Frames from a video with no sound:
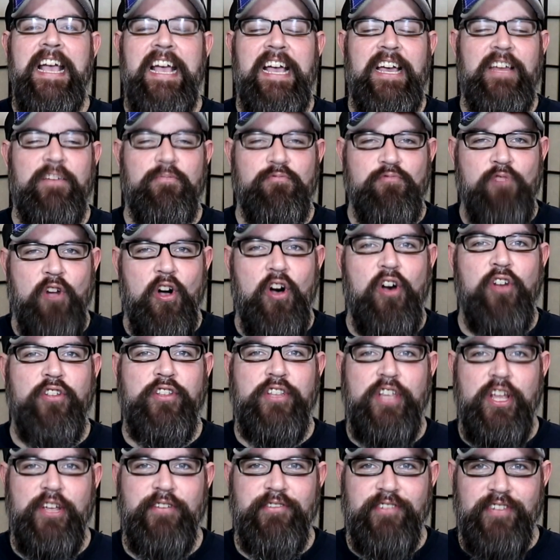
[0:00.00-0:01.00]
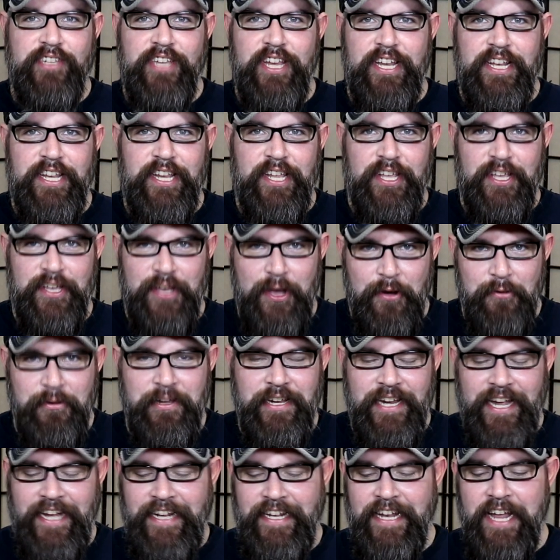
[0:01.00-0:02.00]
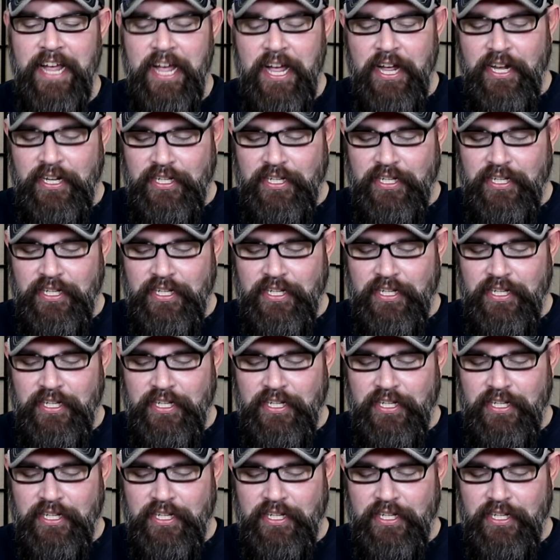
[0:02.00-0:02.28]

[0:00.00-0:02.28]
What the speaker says: and raw toasted coconut.